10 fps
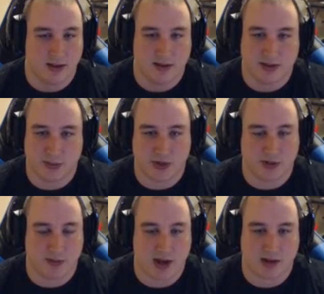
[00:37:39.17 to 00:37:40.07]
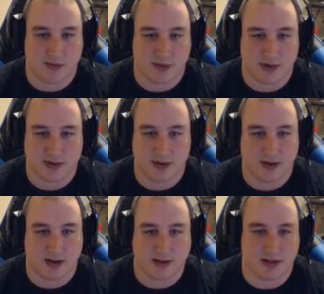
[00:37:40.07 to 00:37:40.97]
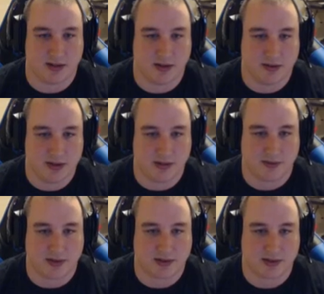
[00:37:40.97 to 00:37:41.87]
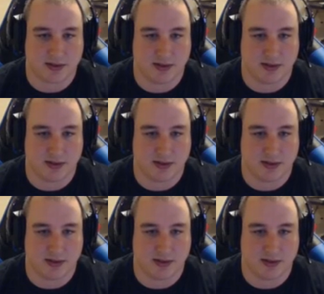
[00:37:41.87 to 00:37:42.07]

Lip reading: Switch them back and forth. You're going to tell a huge difference.